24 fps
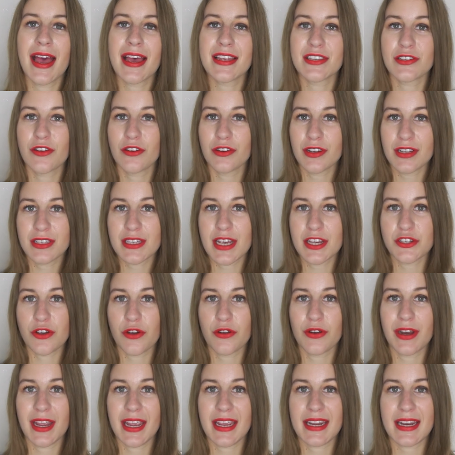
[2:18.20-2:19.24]
as long as I
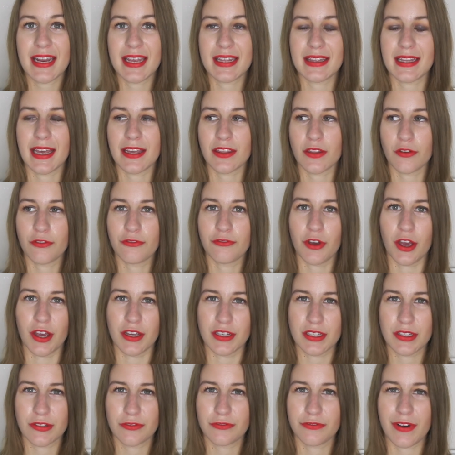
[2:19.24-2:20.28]
don't eat in like the
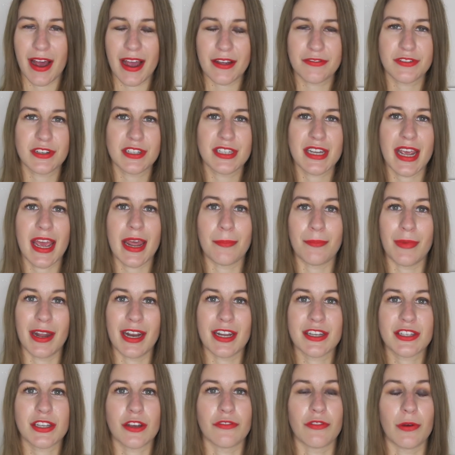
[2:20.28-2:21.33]
first five to 10
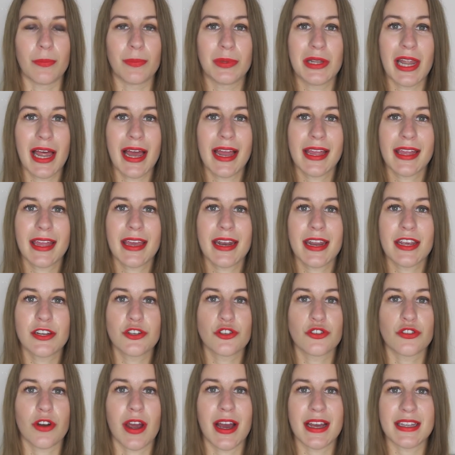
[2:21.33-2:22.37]
minutes of applying it,
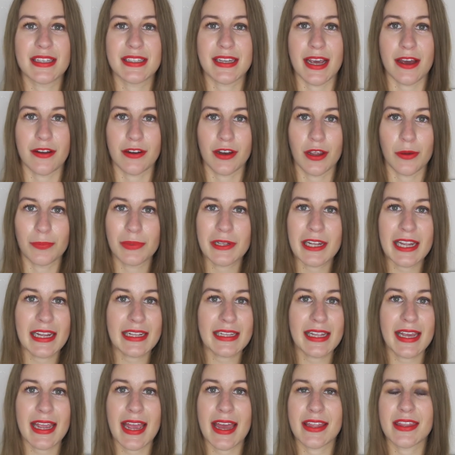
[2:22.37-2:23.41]
it dries down
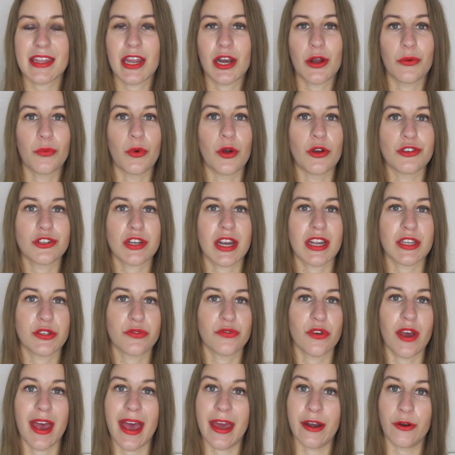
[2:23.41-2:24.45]
completely and then it won't
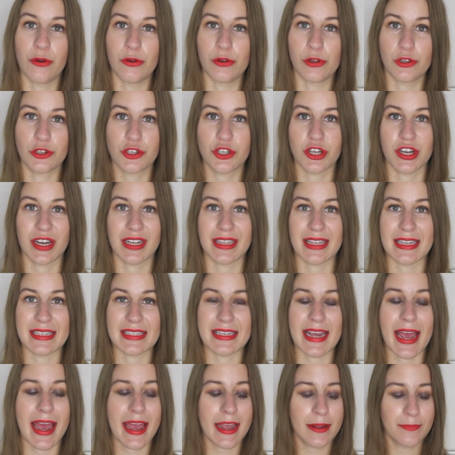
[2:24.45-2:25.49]
transfer at all during the
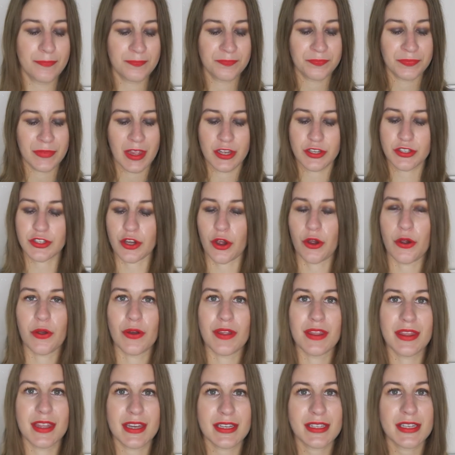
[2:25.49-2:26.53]
day.
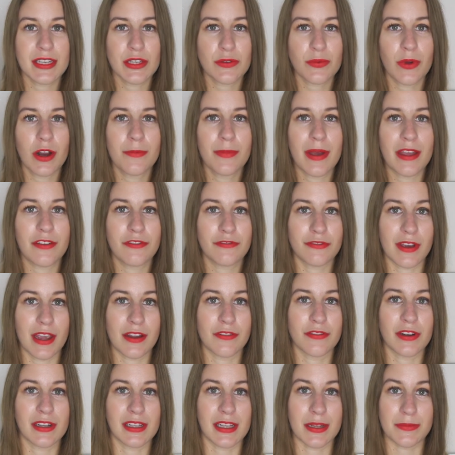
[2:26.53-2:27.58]
So this is one of my
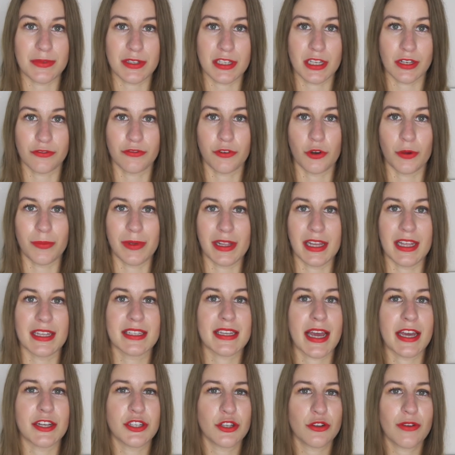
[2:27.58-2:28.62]
favorite lipstick formulas.
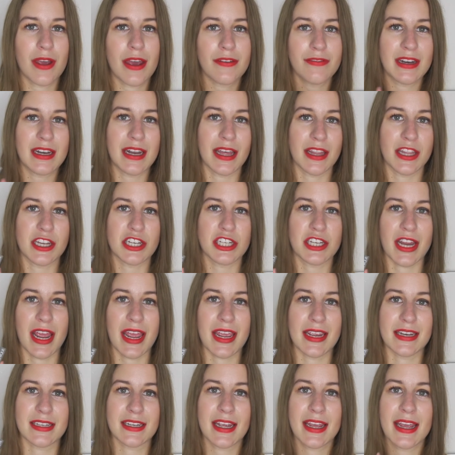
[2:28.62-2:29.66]
I do have another
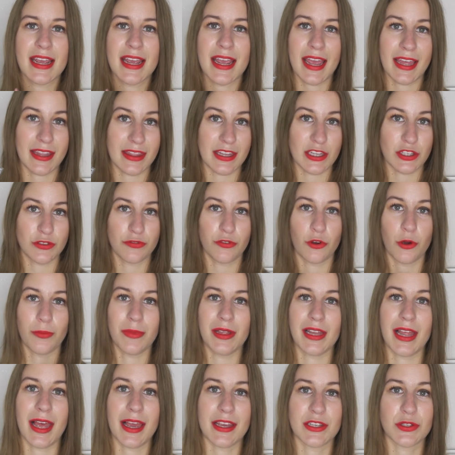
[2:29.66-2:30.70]
shade in this
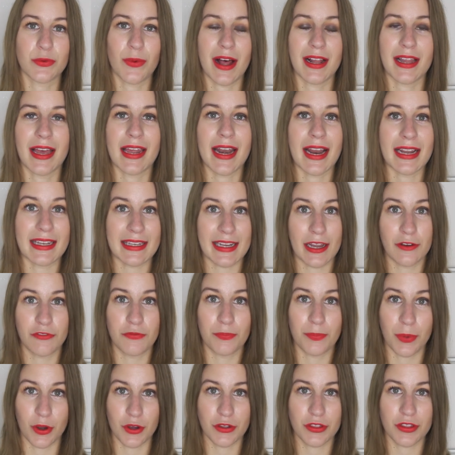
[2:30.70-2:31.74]
formula as well, and I love
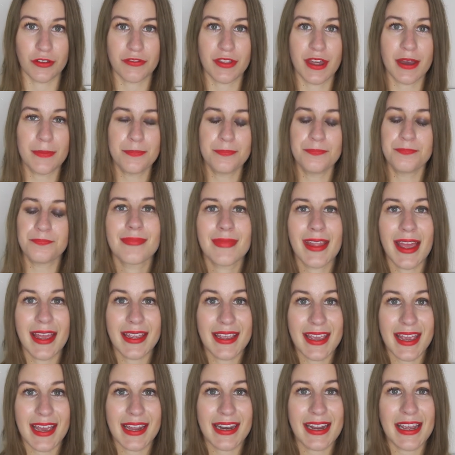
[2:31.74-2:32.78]
both of them.
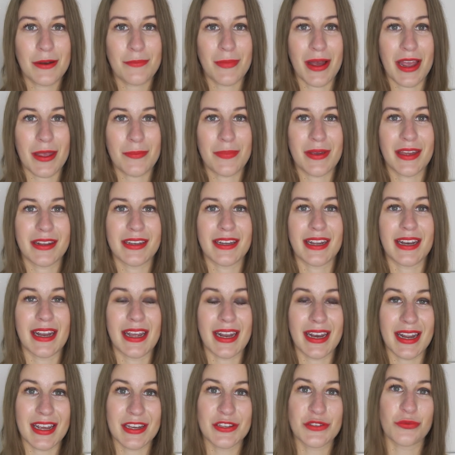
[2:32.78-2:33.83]
Again, in my opinion,
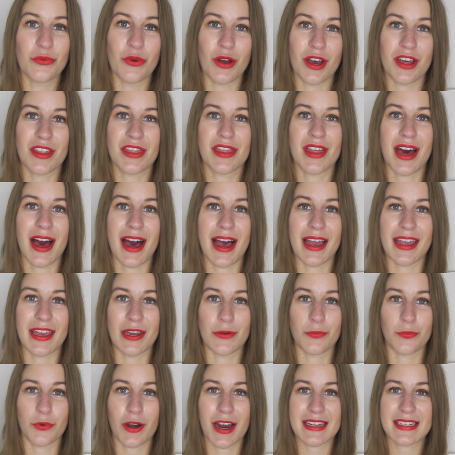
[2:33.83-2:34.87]
it is worth the
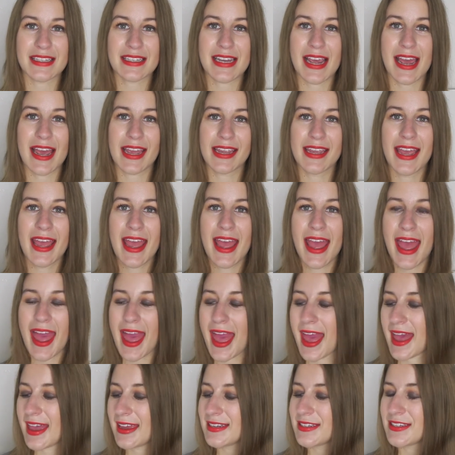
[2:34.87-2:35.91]
high-end price tag,
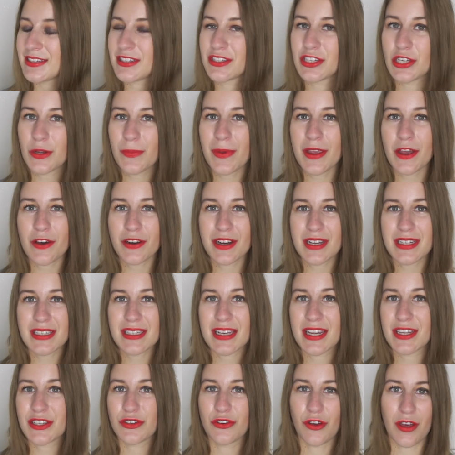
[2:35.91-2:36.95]
and to be
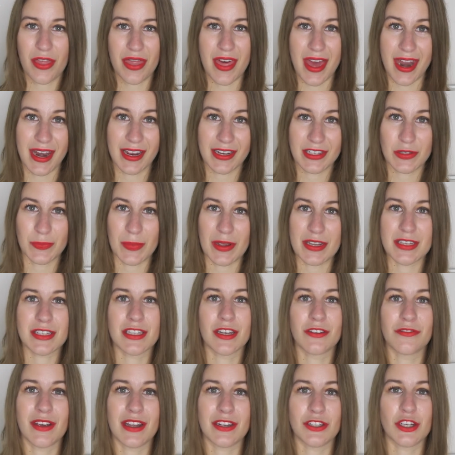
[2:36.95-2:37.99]
honest, it's not that
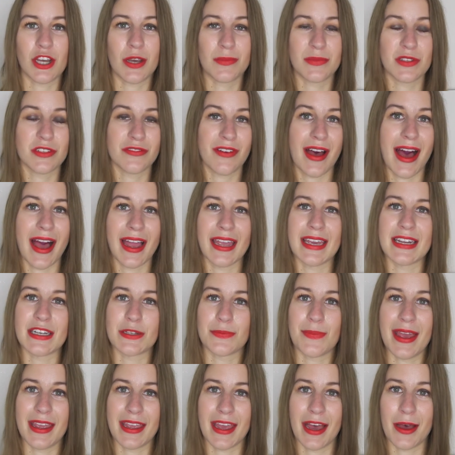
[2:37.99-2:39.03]
expensive in terms of
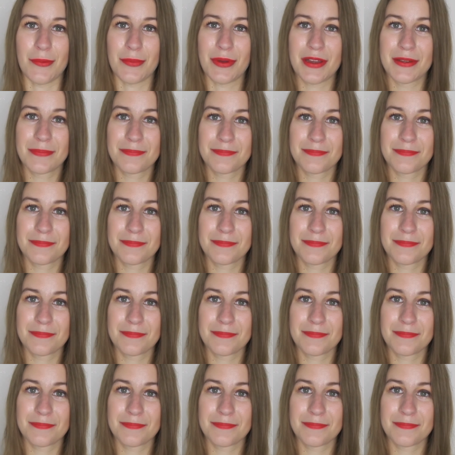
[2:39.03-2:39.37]
high-end makeup.